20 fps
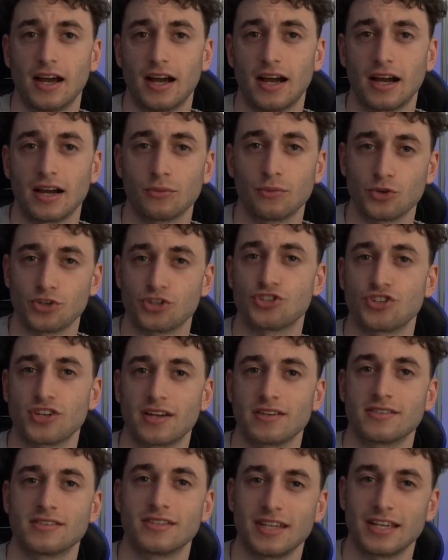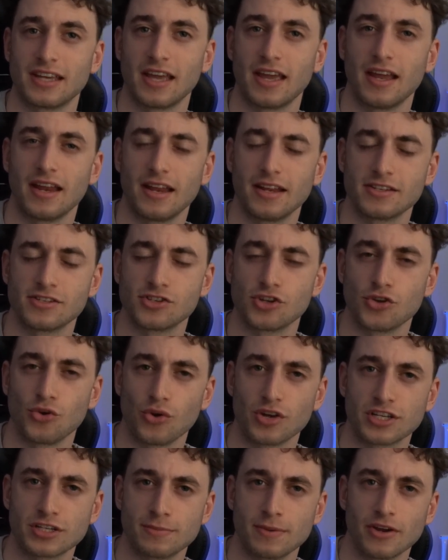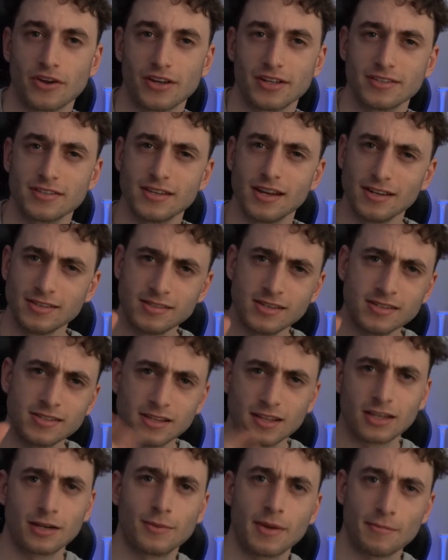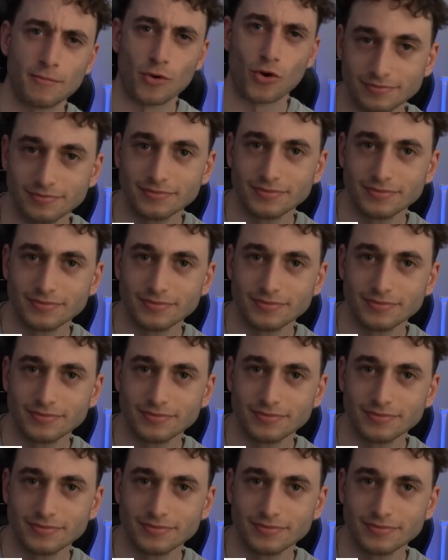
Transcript: which does enhance your experience just a little bit more.